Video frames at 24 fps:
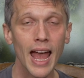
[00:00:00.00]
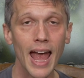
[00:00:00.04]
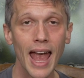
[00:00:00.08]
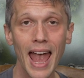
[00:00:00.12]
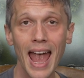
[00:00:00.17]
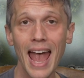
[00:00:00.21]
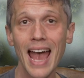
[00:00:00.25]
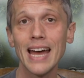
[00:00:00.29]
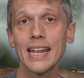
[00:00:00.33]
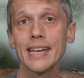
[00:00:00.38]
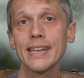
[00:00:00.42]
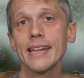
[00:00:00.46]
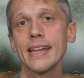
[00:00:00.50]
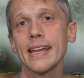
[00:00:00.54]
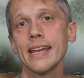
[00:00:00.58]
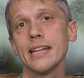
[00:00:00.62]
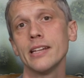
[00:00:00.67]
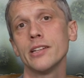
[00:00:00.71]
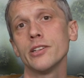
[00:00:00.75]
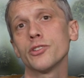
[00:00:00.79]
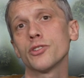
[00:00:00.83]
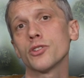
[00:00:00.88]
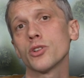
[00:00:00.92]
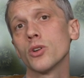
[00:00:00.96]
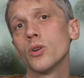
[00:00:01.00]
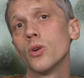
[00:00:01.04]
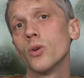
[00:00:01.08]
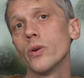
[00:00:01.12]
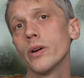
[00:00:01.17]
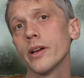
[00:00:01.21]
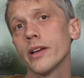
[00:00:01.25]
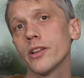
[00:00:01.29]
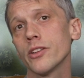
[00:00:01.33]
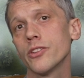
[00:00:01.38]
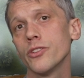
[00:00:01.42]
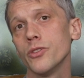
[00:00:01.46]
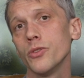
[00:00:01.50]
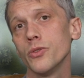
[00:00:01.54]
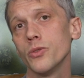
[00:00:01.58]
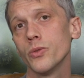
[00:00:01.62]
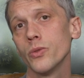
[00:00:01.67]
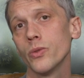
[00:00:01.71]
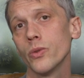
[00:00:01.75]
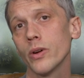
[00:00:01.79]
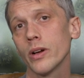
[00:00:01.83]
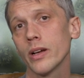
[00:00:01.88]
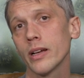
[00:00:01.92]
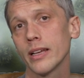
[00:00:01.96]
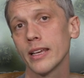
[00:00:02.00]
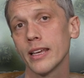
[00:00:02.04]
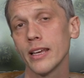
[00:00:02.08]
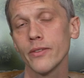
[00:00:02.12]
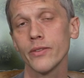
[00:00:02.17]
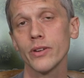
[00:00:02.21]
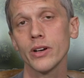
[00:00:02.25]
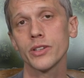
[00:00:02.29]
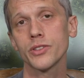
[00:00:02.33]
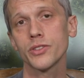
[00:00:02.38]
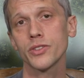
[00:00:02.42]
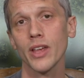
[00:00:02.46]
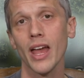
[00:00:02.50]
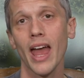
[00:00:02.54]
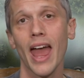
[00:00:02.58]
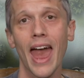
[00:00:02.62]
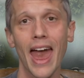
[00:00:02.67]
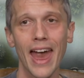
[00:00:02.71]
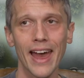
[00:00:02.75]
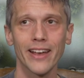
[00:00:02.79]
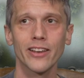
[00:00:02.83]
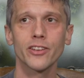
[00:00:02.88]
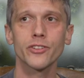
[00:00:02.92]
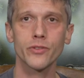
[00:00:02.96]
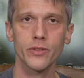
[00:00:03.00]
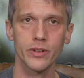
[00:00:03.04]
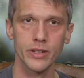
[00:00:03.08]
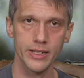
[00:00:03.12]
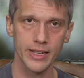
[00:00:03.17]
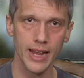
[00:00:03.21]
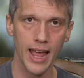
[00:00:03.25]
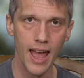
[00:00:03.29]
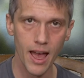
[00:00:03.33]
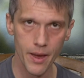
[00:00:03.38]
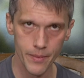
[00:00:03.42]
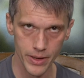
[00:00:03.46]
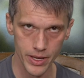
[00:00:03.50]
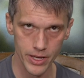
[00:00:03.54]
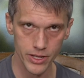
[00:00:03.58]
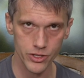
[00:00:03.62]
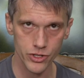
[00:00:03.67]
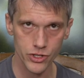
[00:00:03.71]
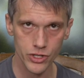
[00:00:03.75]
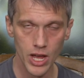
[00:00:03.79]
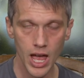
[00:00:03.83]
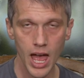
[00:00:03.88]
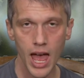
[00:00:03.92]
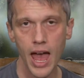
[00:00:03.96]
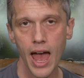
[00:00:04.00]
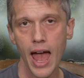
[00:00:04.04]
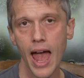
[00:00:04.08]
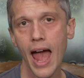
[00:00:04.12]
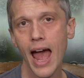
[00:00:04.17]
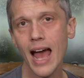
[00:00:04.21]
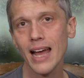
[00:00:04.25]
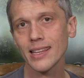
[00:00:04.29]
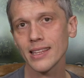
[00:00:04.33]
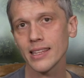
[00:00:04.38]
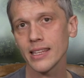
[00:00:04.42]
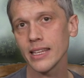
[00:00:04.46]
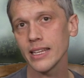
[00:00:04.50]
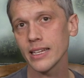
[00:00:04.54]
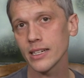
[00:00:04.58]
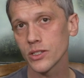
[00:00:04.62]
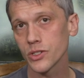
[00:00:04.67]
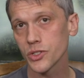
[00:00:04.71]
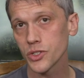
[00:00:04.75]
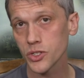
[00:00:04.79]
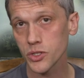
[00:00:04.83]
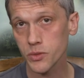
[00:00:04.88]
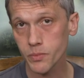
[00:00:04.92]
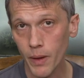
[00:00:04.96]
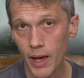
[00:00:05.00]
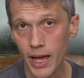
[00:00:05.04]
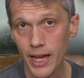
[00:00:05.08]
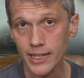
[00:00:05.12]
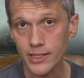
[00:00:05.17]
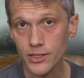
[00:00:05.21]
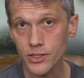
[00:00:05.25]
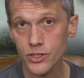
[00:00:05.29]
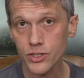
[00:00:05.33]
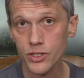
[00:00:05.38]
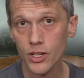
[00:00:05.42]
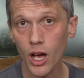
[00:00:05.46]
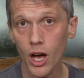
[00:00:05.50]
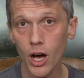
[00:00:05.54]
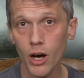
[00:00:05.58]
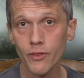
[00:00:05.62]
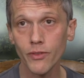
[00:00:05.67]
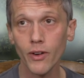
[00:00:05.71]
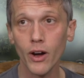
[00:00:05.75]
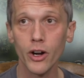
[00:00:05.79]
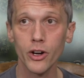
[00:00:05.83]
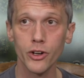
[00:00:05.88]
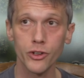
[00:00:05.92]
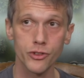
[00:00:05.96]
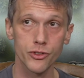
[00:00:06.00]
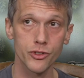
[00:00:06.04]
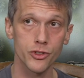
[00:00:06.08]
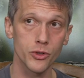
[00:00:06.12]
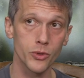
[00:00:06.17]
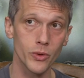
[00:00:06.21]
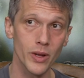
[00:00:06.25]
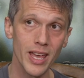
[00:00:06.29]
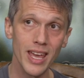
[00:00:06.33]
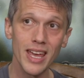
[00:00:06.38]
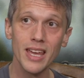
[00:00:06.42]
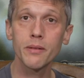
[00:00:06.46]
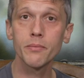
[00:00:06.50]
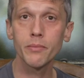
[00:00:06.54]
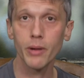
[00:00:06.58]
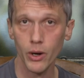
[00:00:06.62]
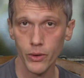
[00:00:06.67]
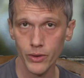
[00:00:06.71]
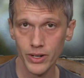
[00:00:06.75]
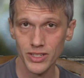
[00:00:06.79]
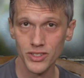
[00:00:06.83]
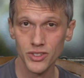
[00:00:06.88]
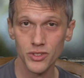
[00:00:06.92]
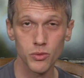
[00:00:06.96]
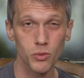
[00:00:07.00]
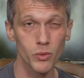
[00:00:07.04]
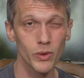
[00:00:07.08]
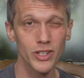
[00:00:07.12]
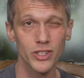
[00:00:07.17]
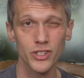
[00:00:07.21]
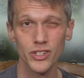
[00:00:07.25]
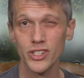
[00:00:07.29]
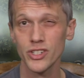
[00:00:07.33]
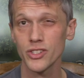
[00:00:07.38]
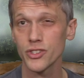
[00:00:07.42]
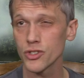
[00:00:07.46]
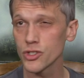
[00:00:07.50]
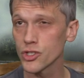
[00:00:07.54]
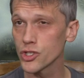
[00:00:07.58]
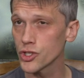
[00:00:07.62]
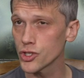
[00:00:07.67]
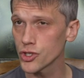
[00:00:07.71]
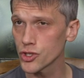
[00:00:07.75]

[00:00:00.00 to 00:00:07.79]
and it is going to give us extra damage at the expense of our 2-hit bonus, which is